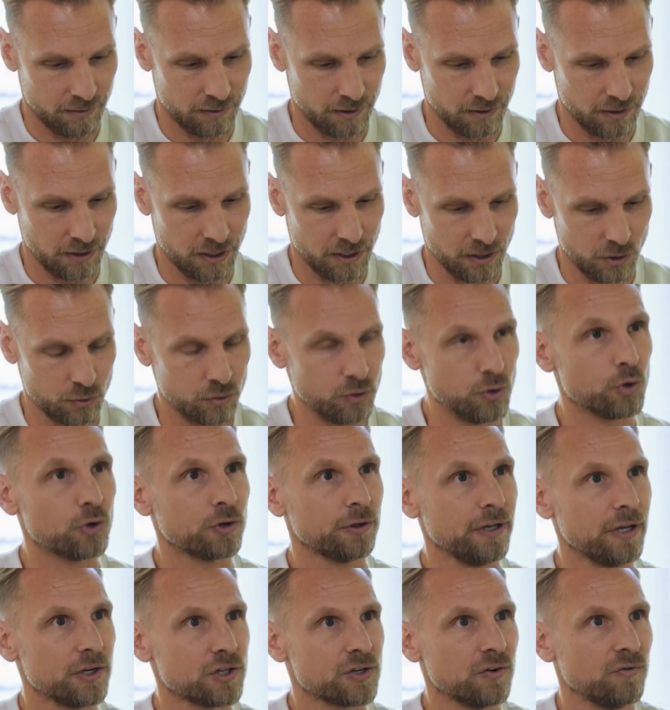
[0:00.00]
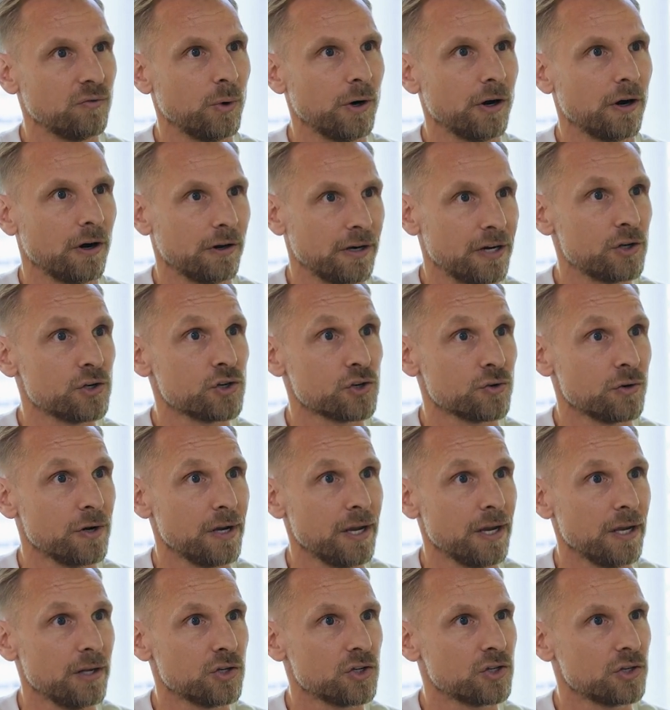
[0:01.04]
the nucleus of where our industry
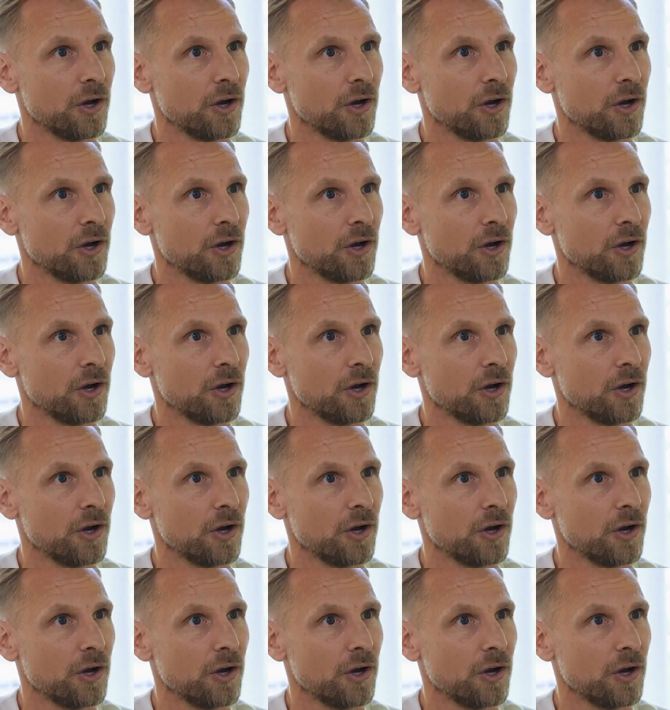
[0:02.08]
is.